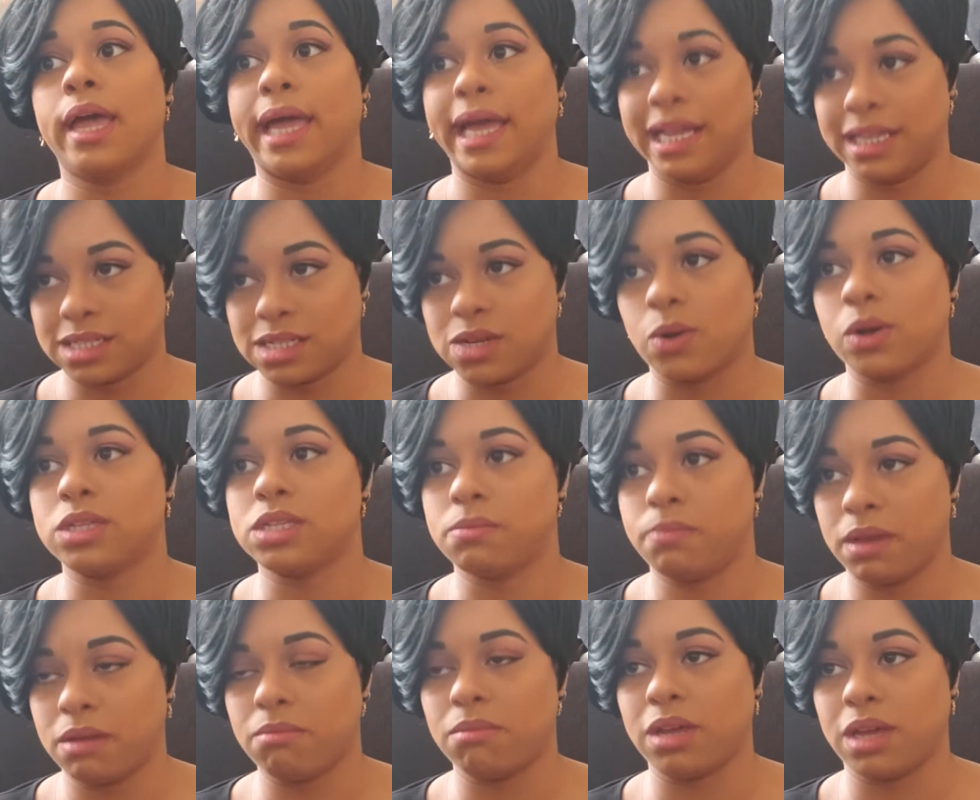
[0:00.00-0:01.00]
it's going to
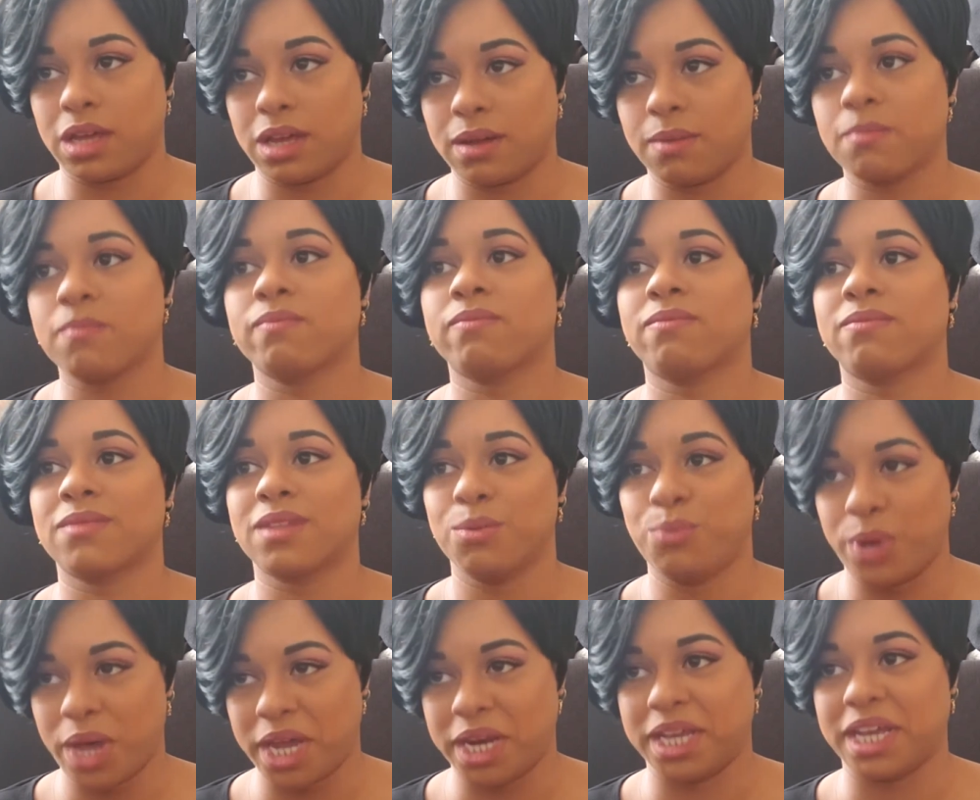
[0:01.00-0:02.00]
be me,
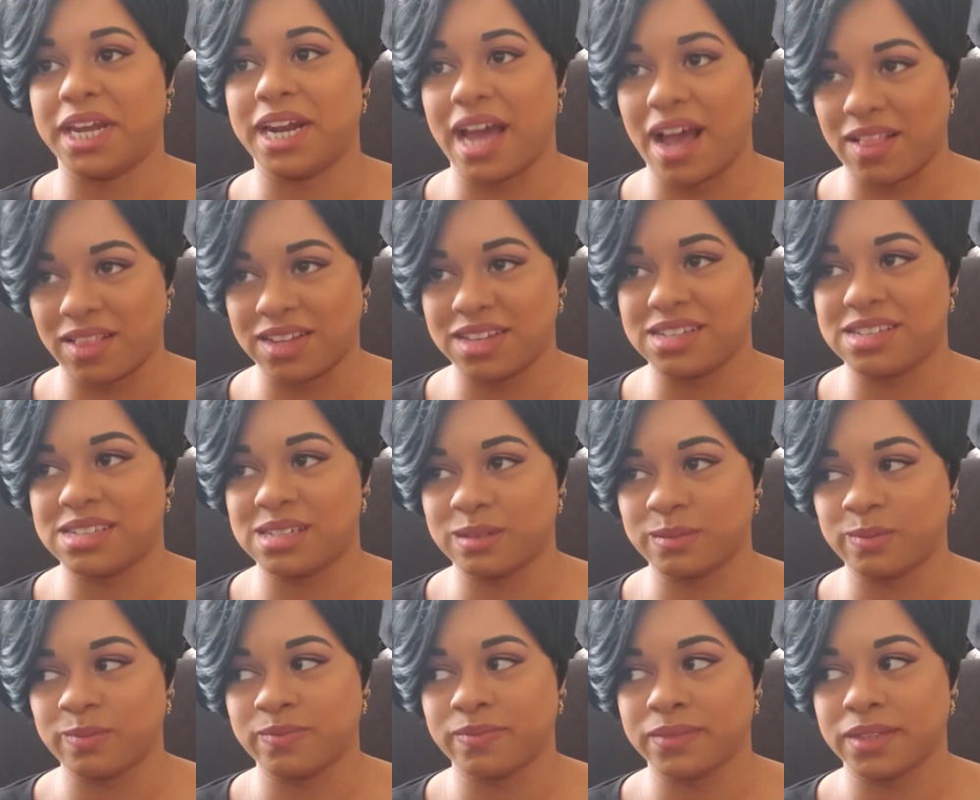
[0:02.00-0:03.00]
Penny, and Alice
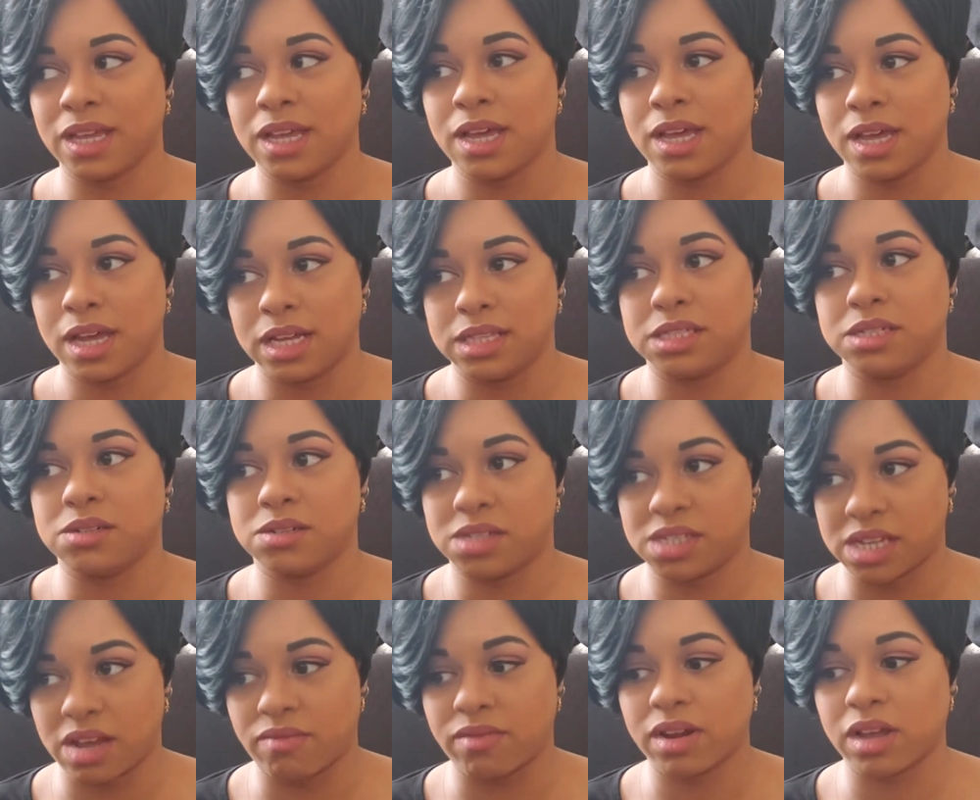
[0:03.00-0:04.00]
until
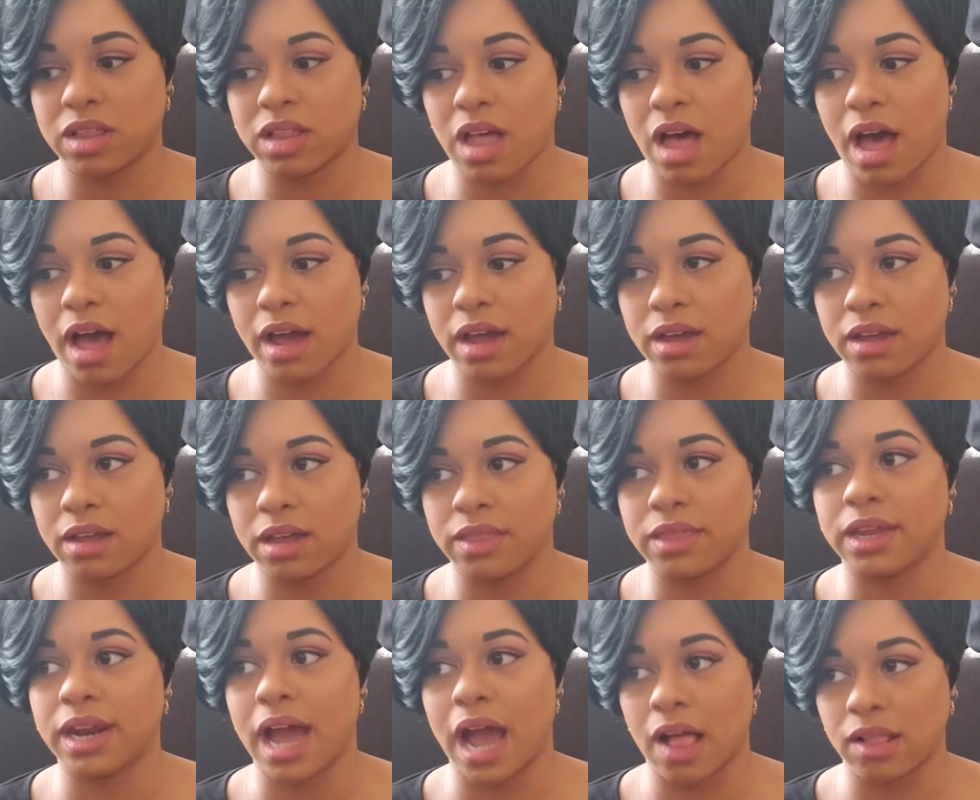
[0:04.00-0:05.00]
7 o'clock, and
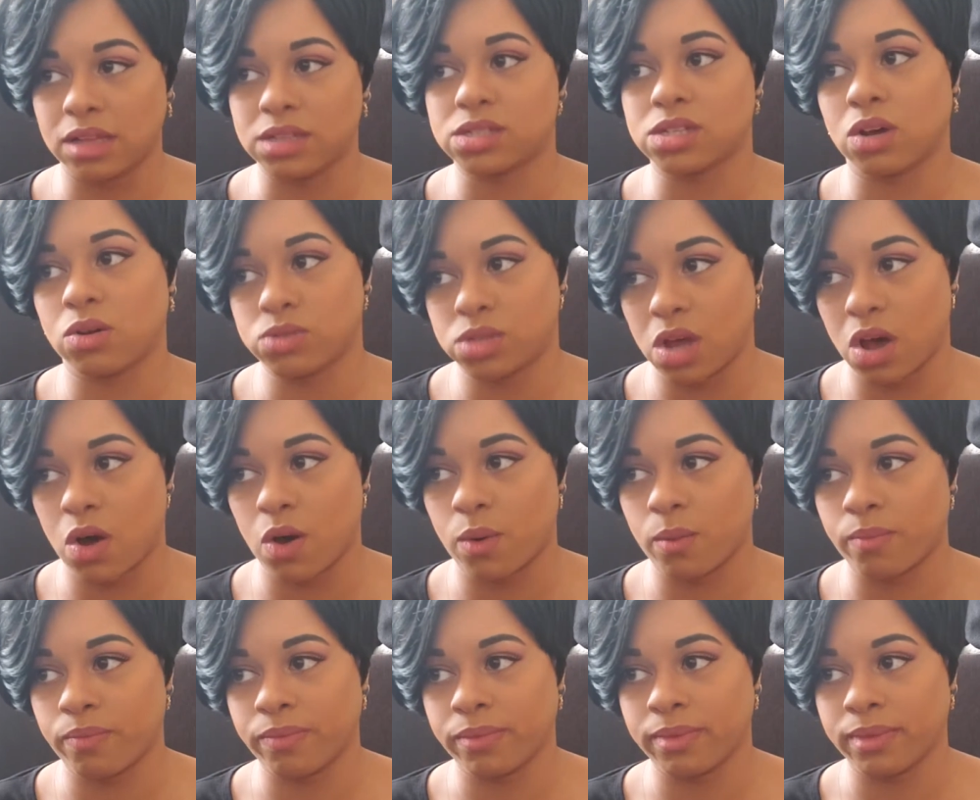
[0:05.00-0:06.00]
then Alice goes
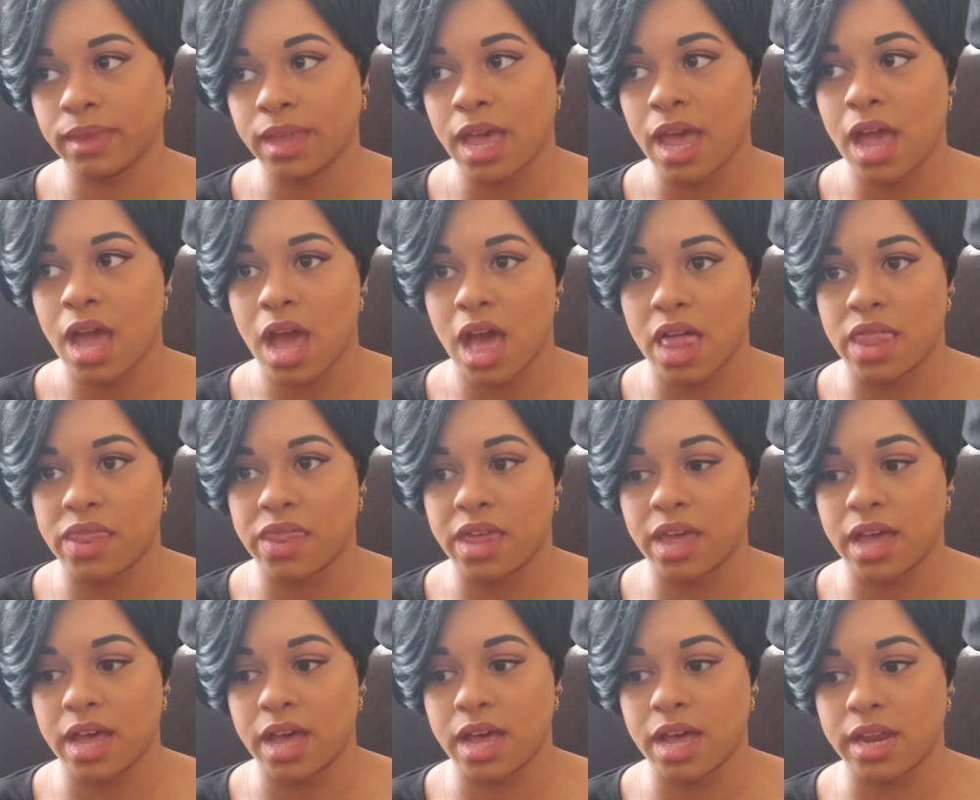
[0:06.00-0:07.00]
home, and
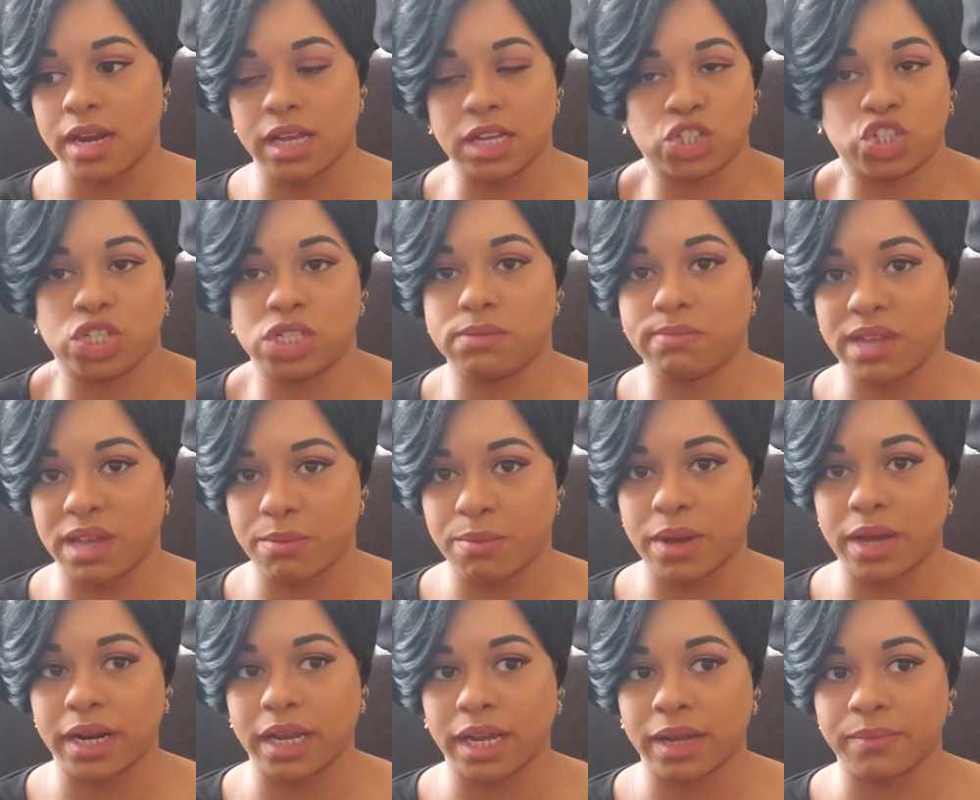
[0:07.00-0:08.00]
then it's just me and
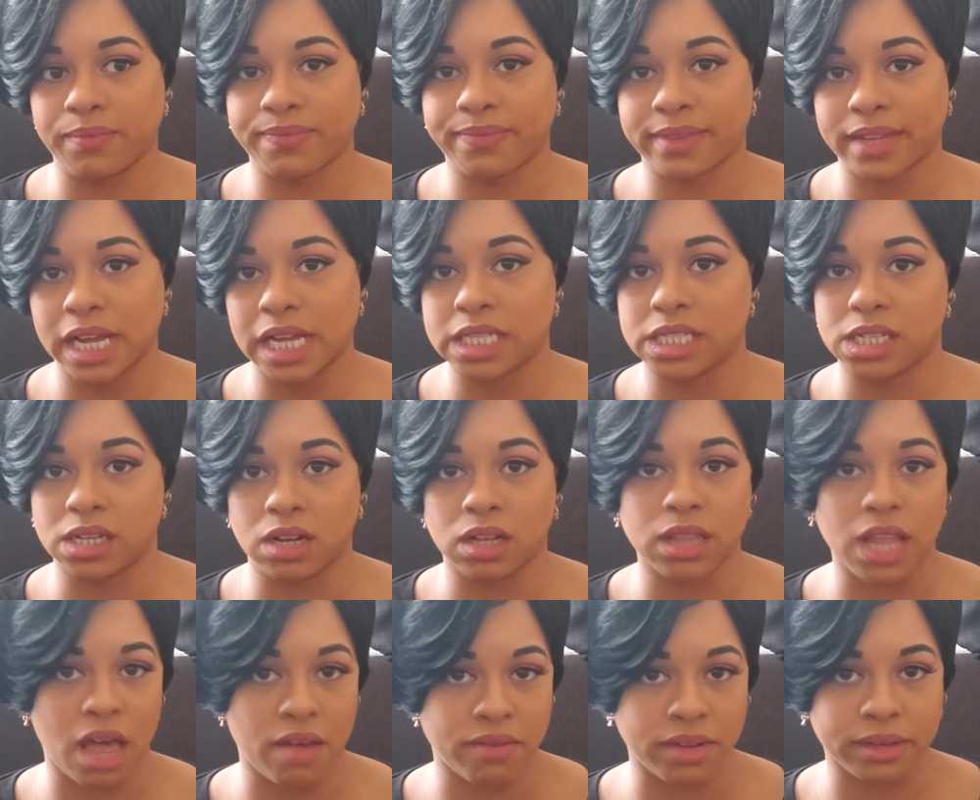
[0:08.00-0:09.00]
Penny until
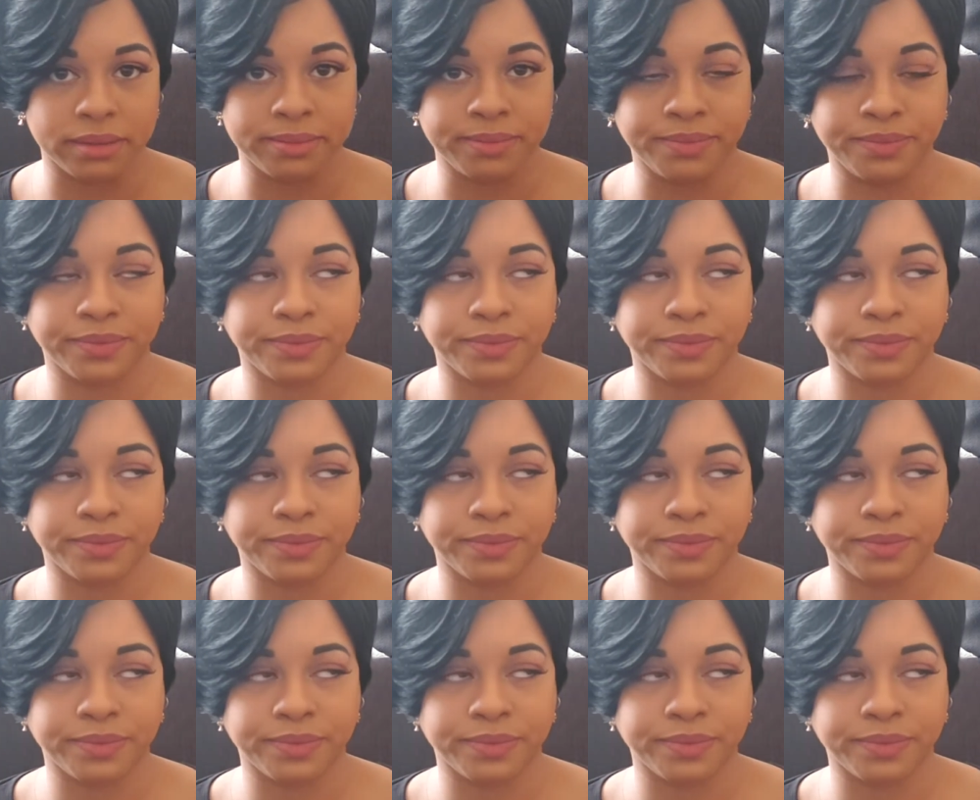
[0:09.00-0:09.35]
11.